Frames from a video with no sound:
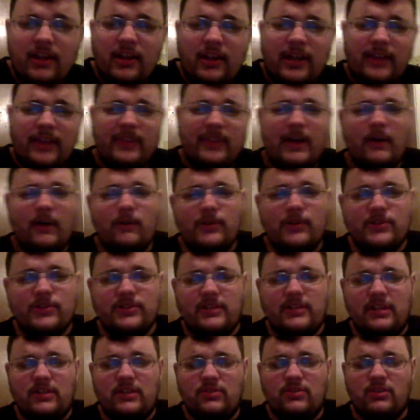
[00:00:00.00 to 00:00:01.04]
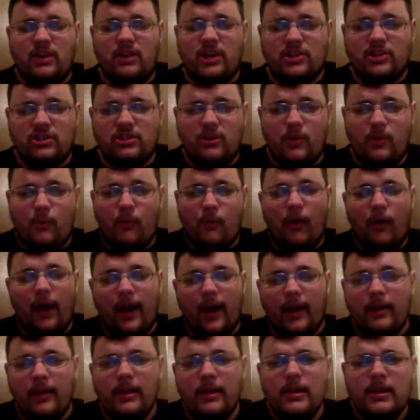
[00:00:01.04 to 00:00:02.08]
and that was the introduction of
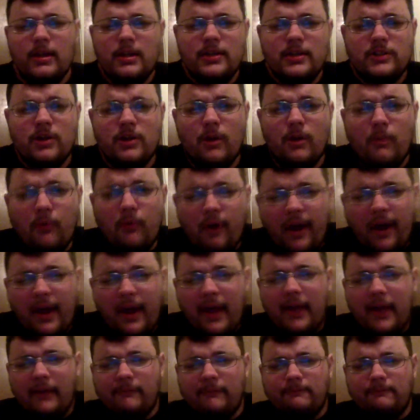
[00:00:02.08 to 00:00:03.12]
Prey. So Prey,